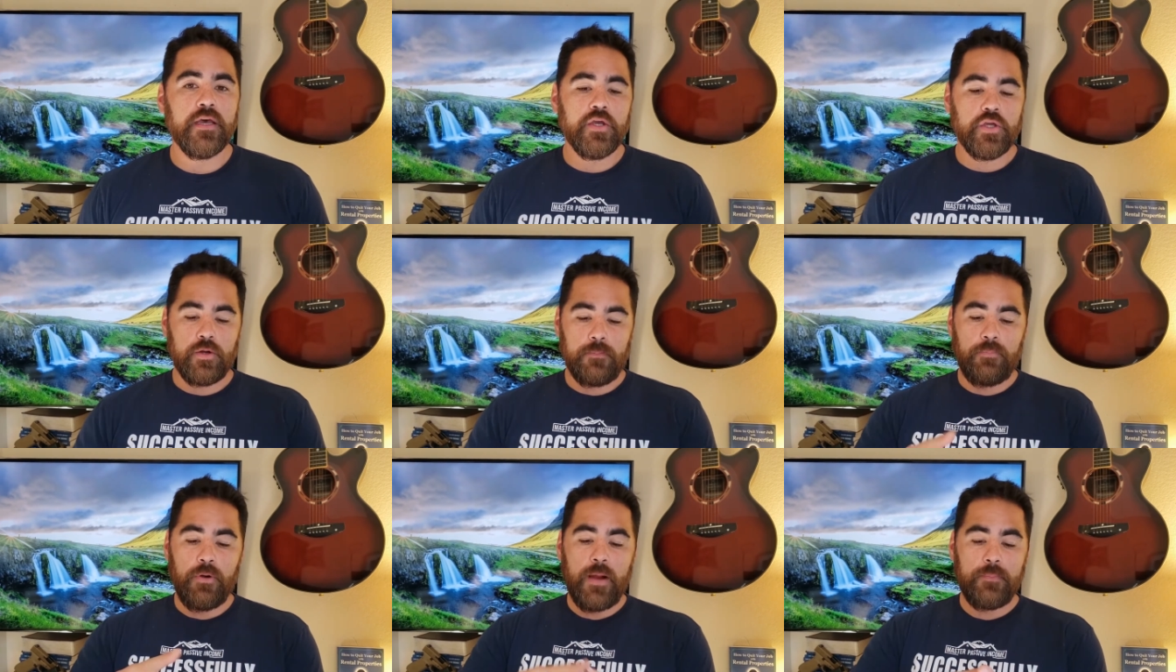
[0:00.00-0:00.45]

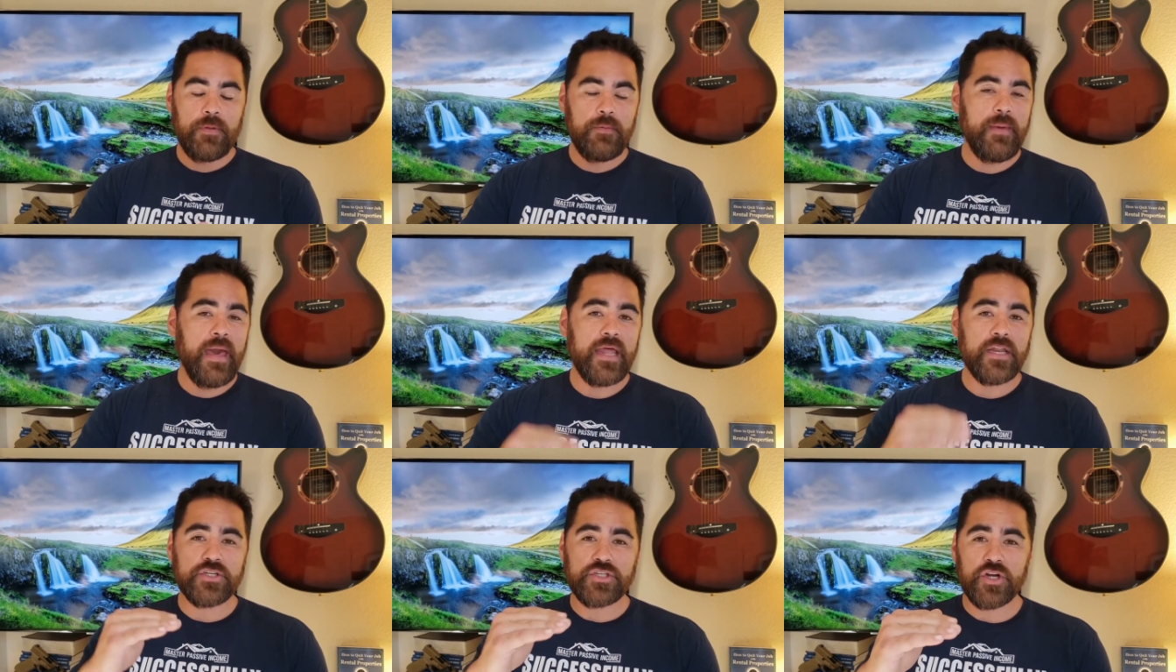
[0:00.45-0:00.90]
your property
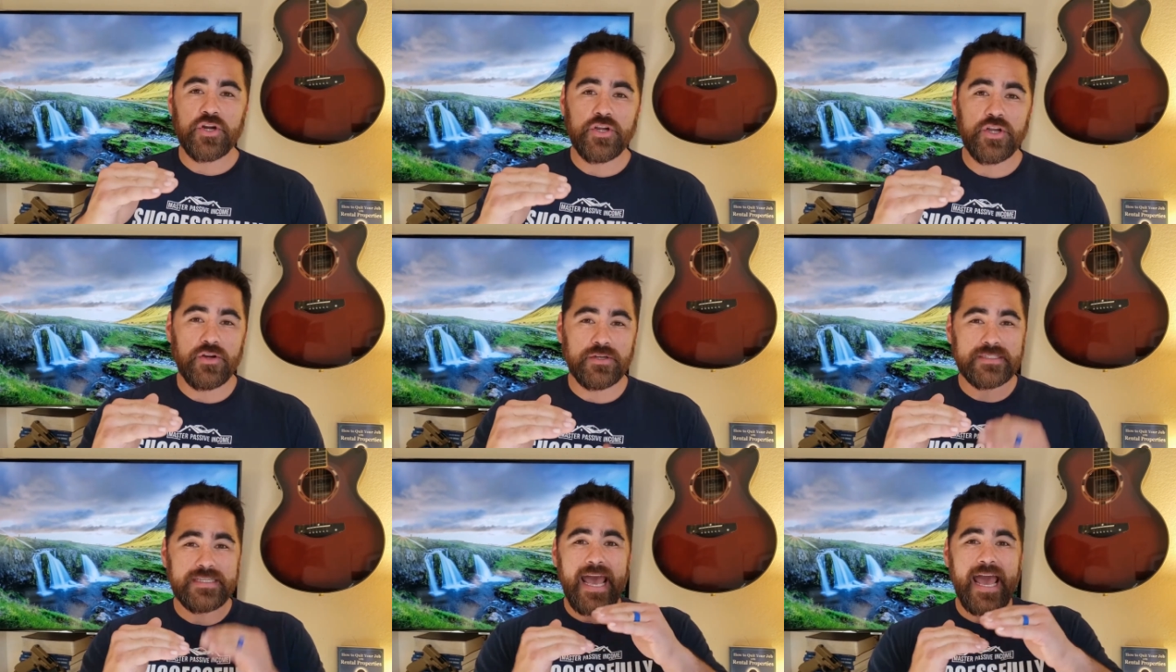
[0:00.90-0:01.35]
manager,
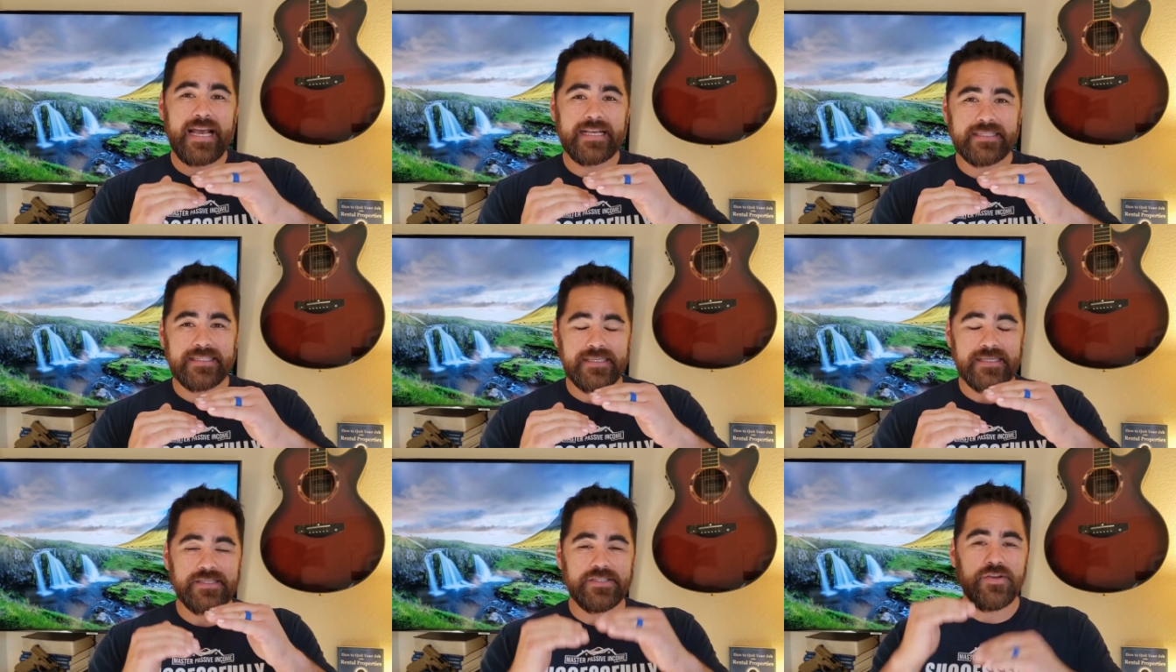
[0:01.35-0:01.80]
your
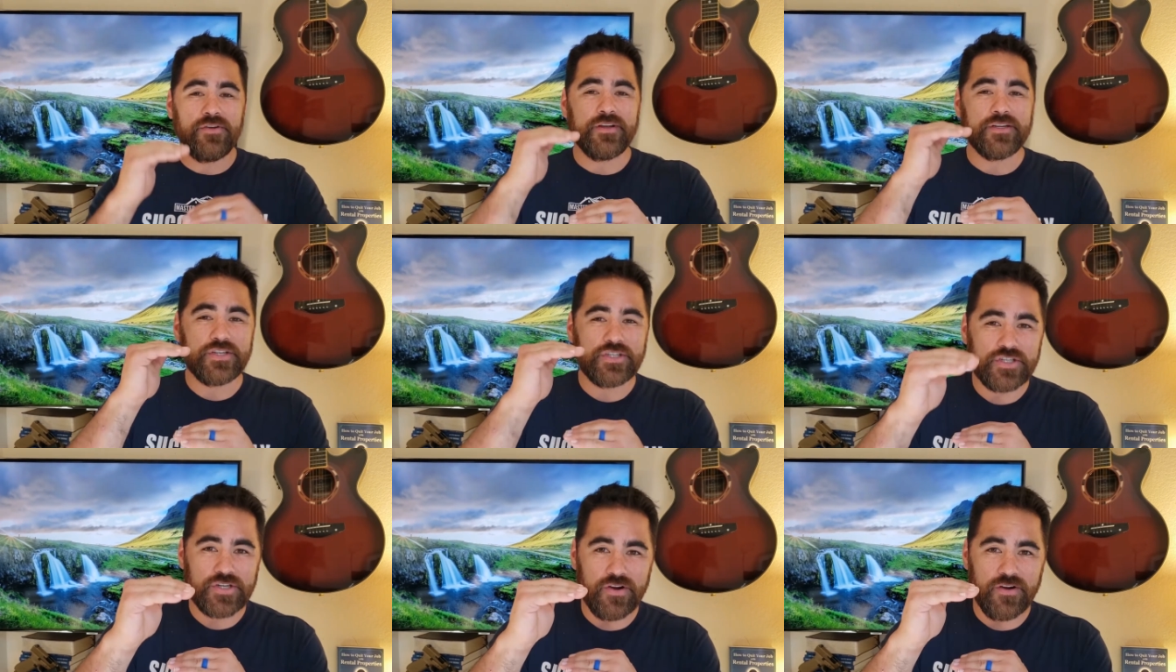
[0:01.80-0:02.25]
taxes, your
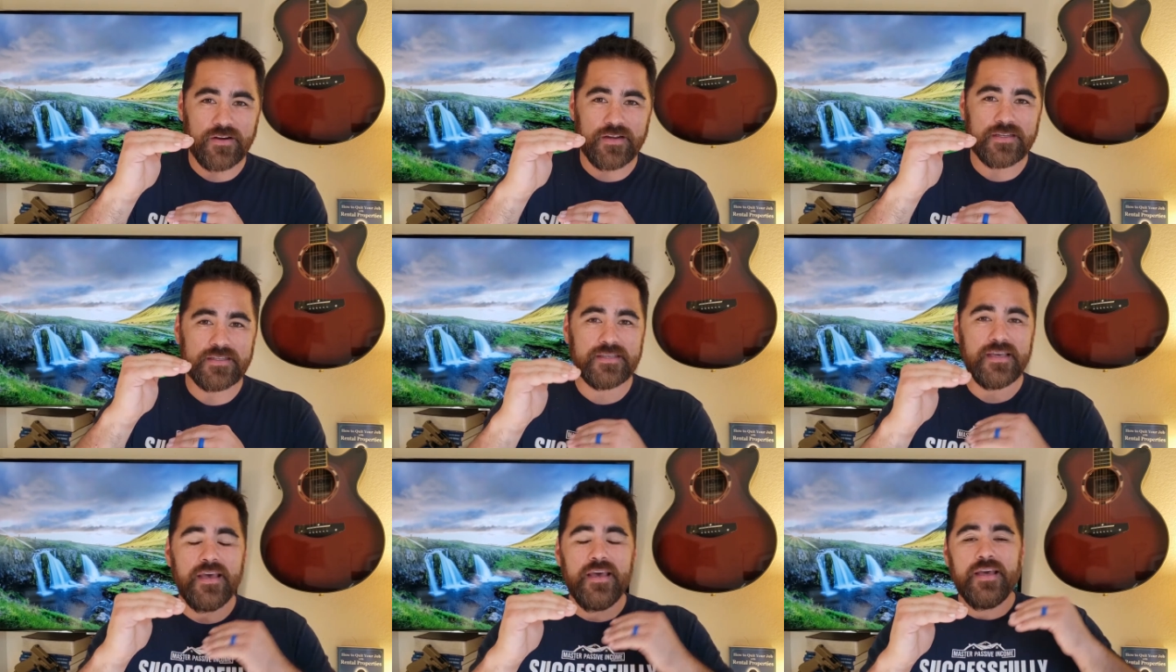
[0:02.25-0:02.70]

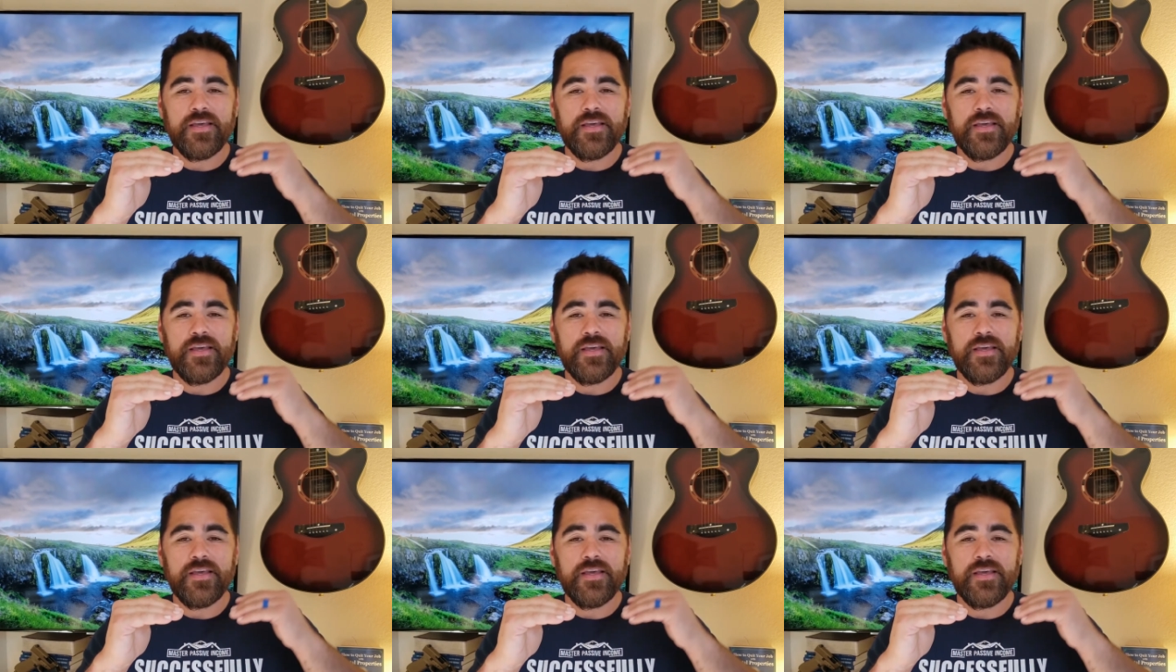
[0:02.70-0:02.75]
insurance,